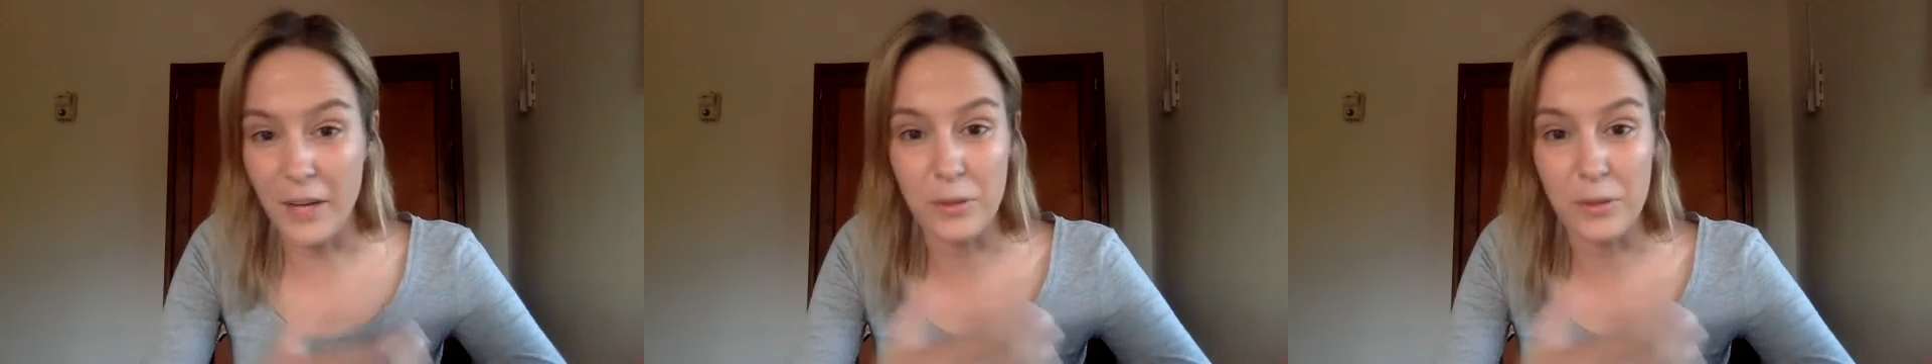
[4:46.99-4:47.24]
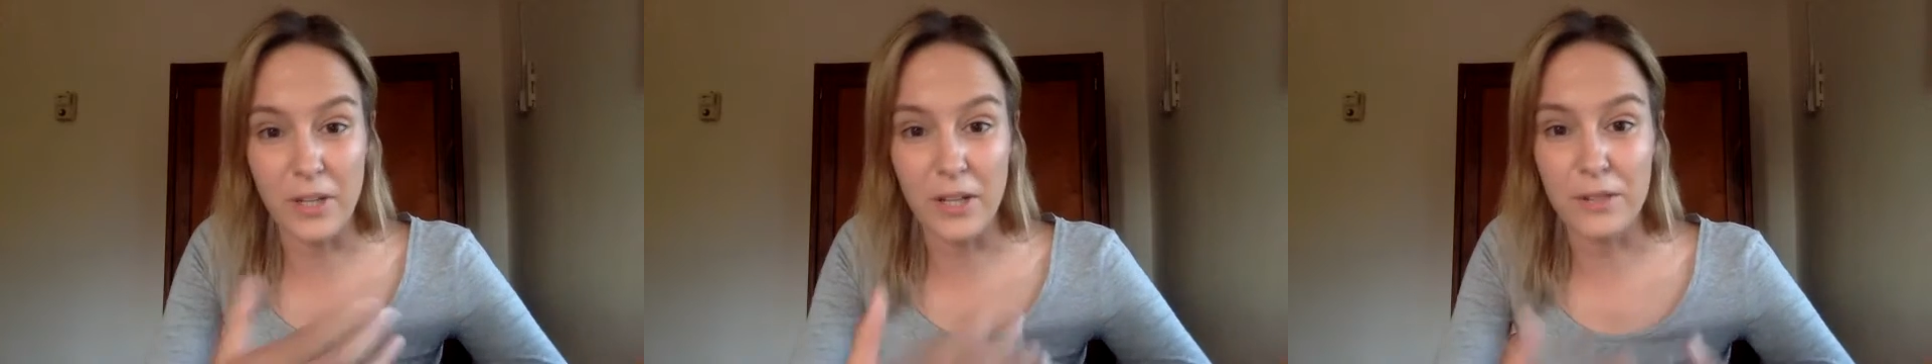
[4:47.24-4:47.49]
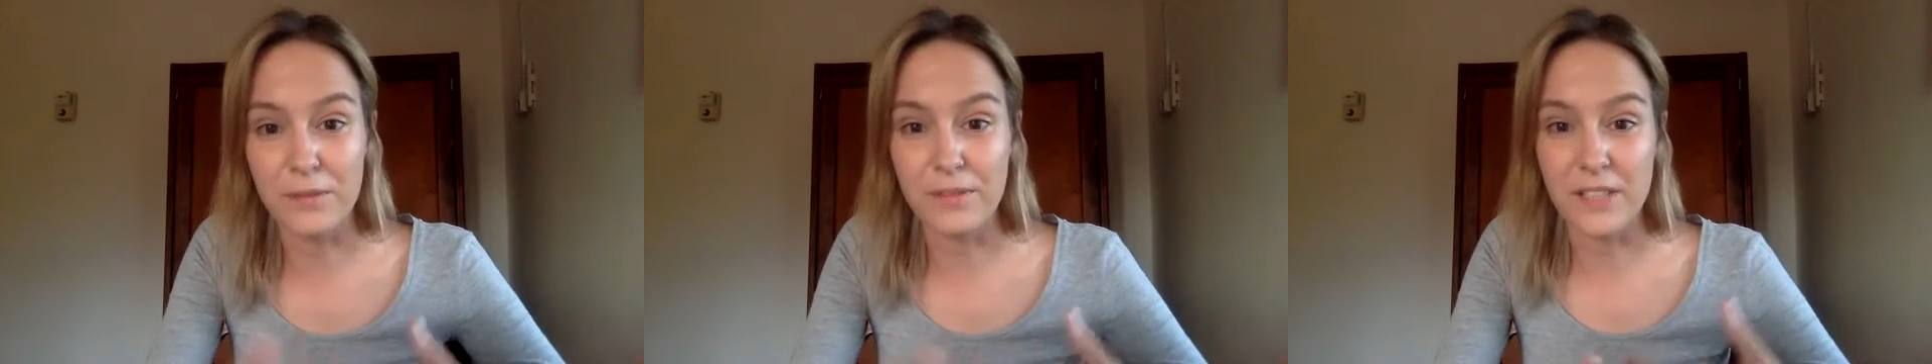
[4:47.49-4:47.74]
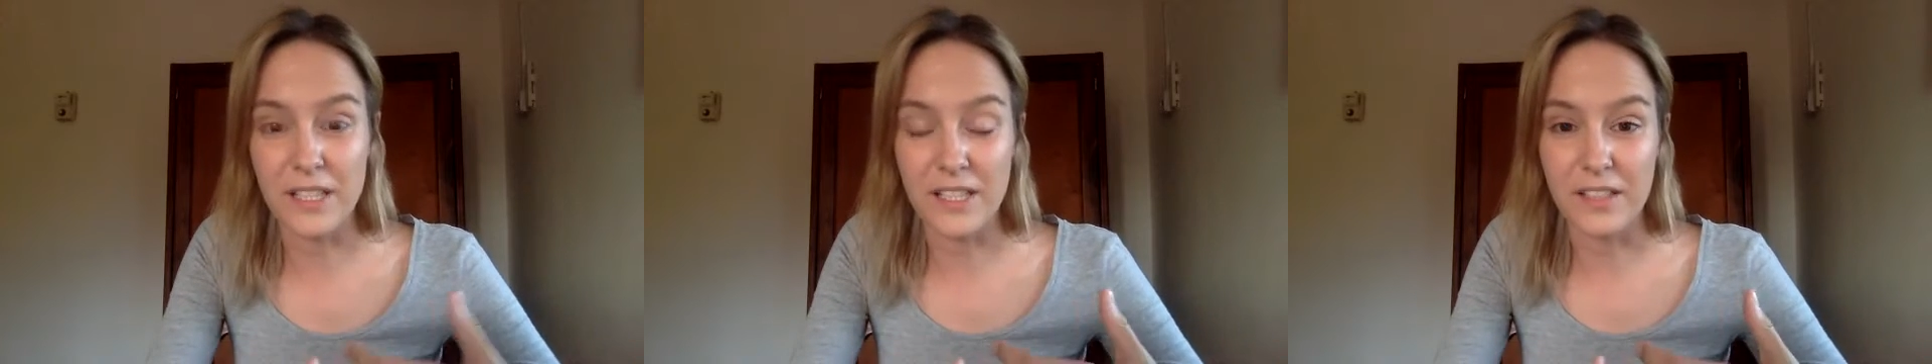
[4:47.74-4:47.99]
will
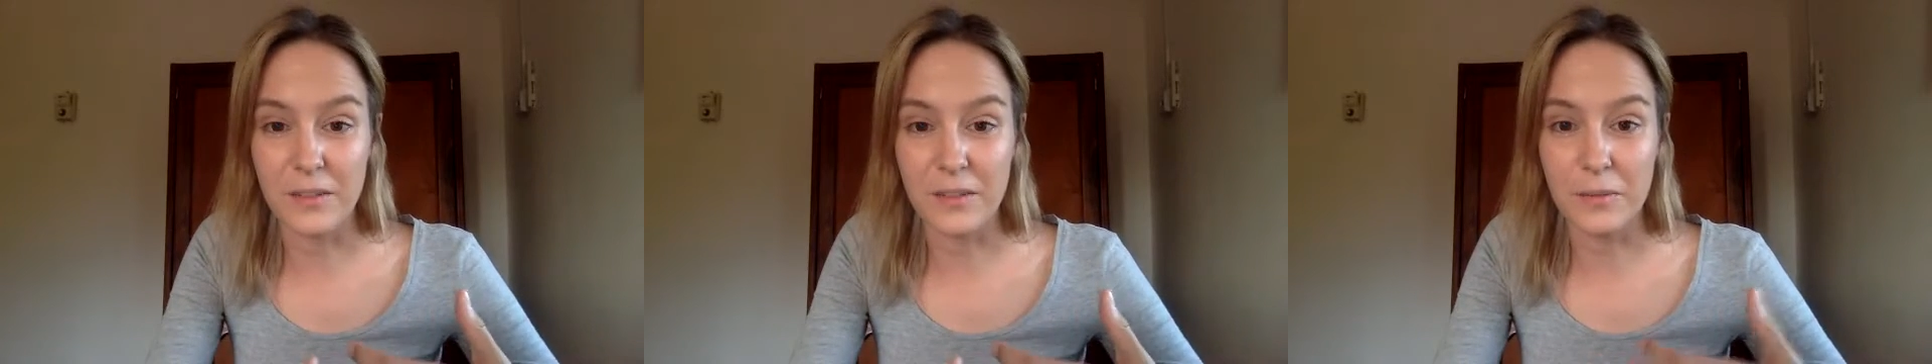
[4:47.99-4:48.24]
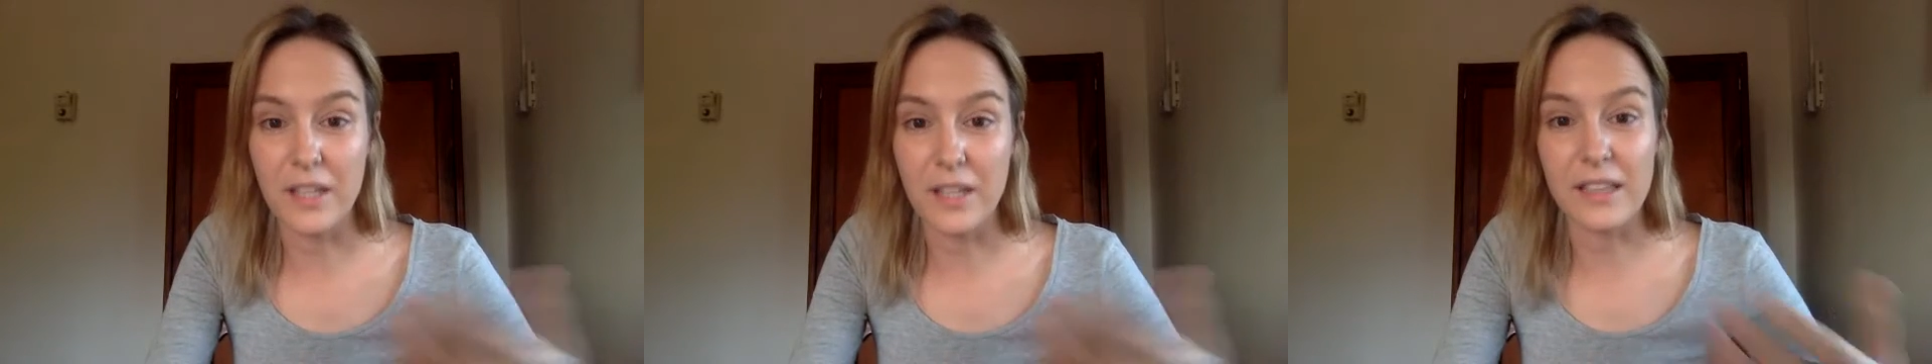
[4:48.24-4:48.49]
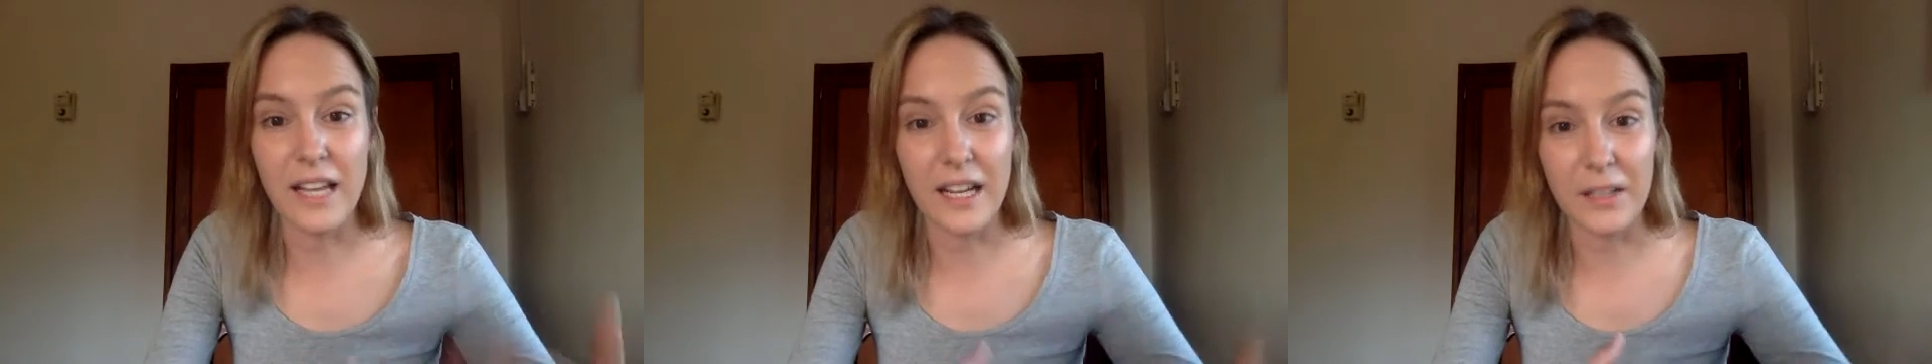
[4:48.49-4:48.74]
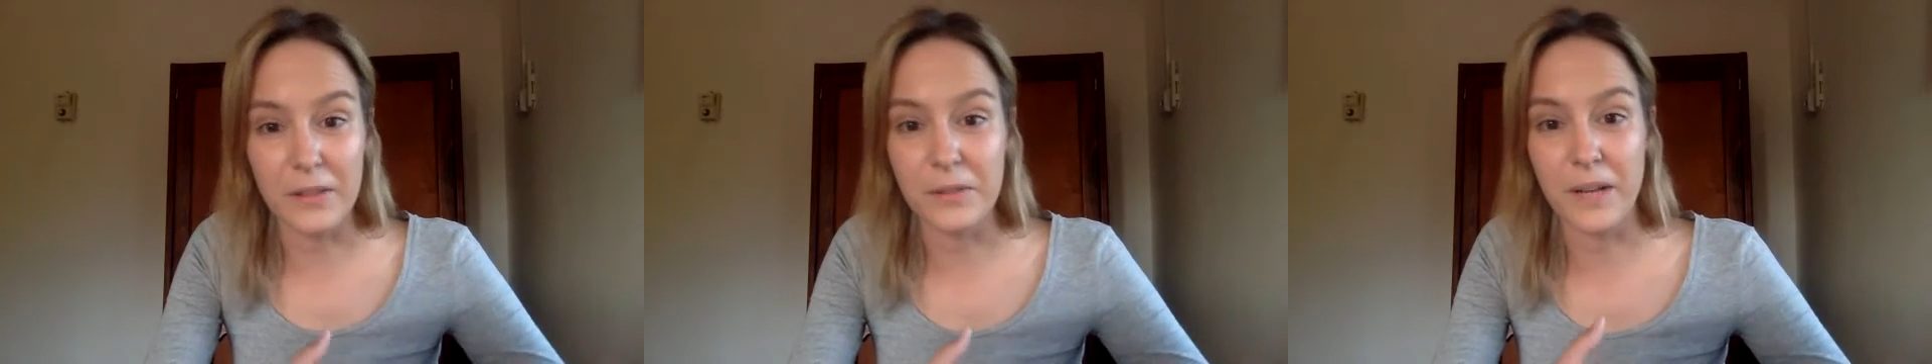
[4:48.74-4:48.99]
hopefully
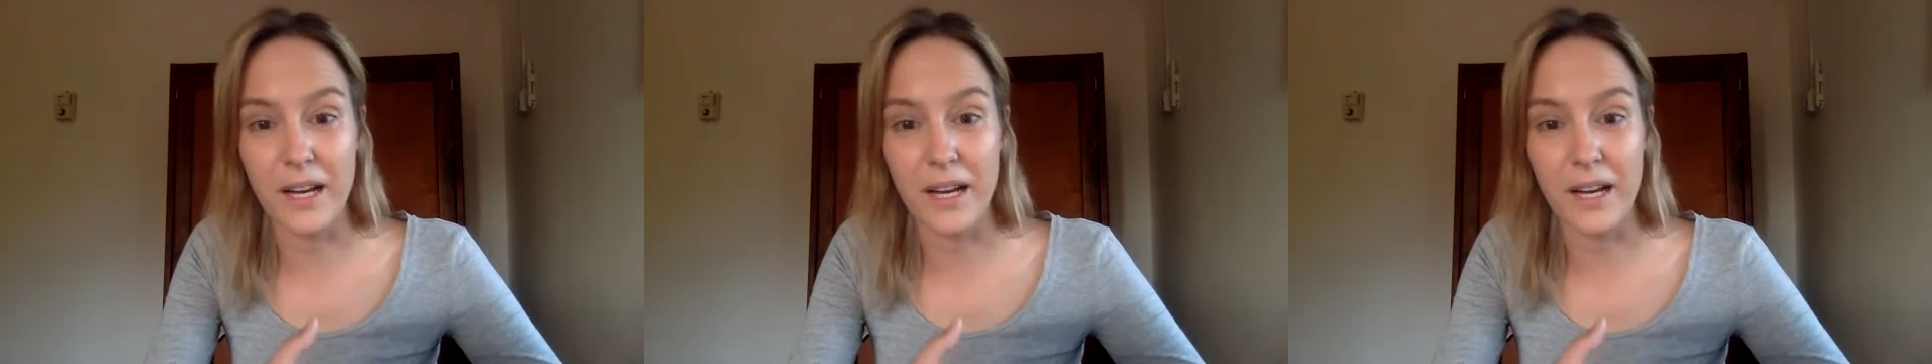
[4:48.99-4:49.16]
allow